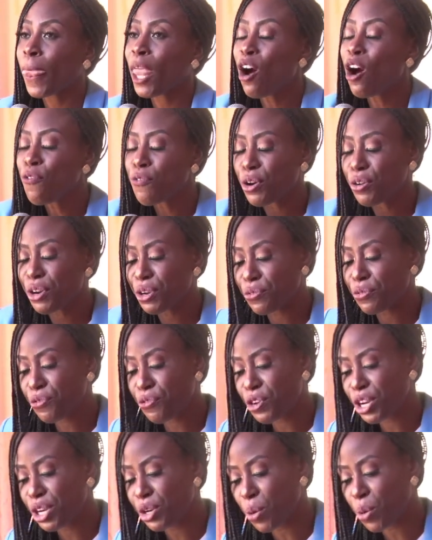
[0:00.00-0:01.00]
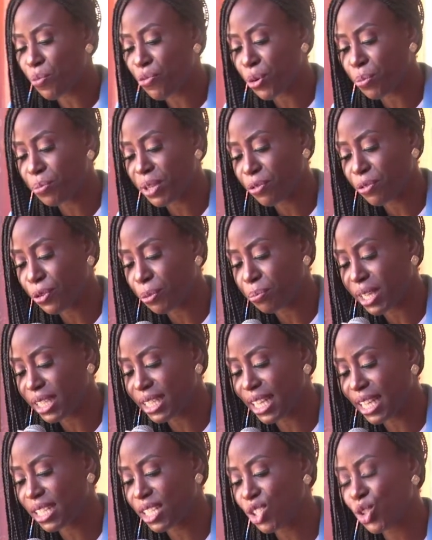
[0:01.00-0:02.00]
offering freedom from, from
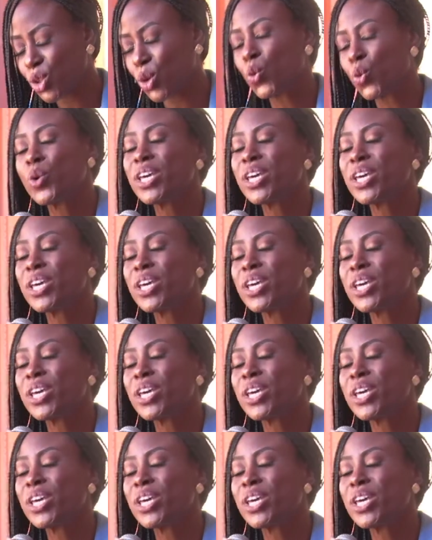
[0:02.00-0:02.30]
that addiction.